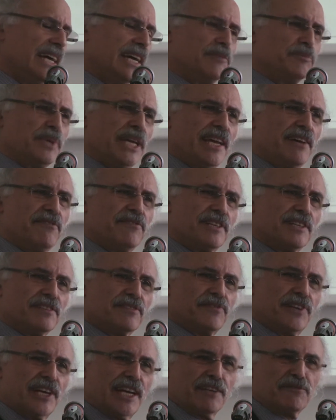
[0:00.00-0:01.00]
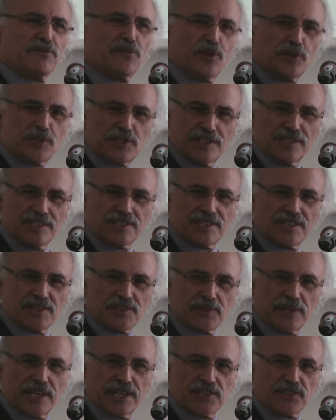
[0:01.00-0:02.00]
And we have this very unfortunate
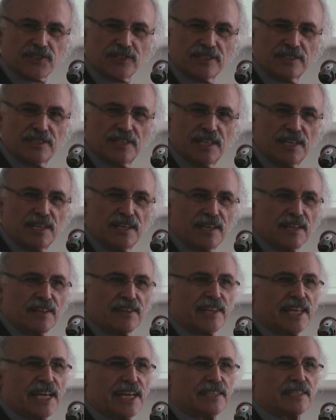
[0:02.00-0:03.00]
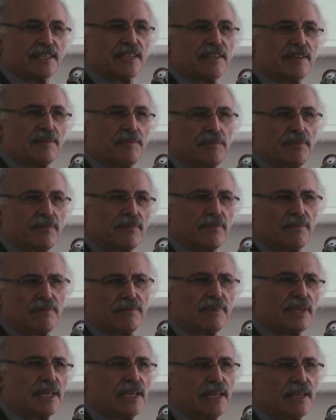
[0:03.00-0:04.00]
situation that
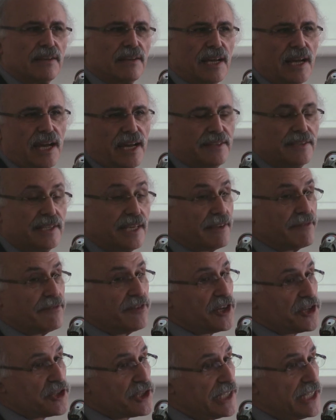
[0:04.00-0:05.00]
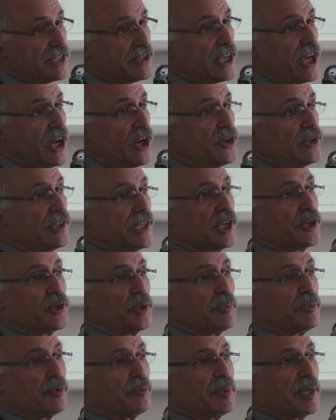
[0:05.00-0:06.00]
I think virtually the only
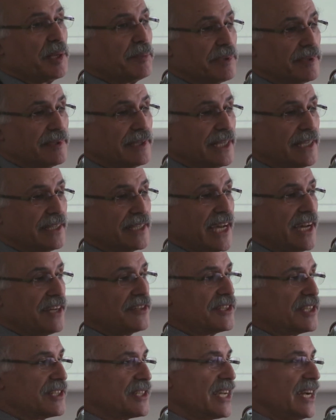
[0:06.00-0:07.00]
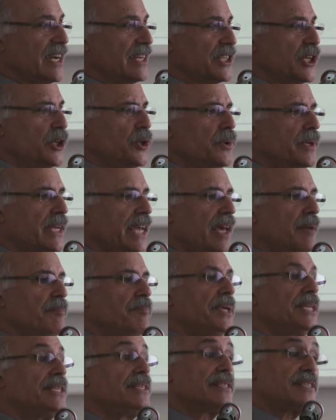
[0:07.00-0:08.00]
group of people in our society who
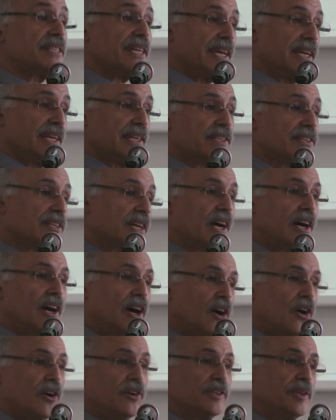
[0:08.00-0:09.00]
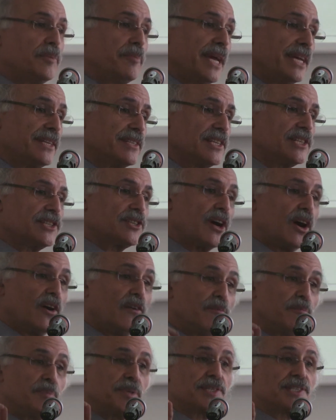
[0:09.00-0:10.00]
can be detained on the basis
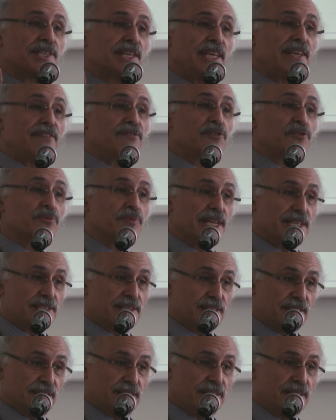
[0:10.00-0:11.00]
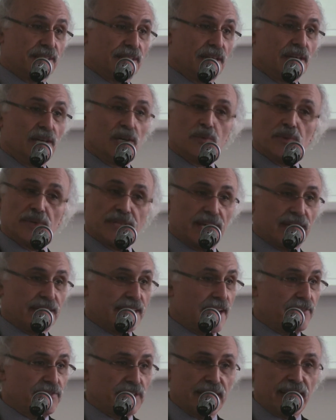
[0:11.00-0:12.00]
of perceived risk without
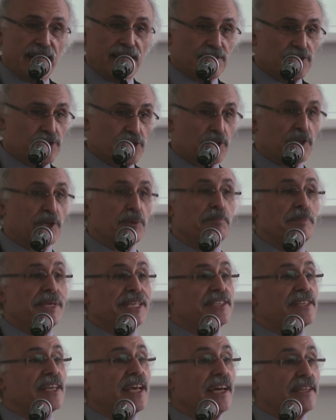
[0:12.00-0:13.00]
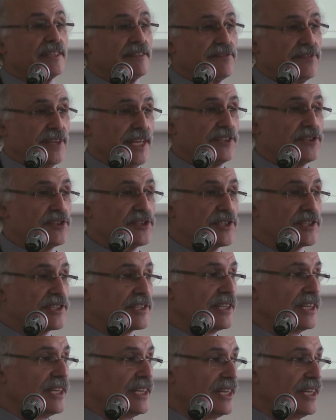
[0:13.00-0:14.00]
having had to commit an offence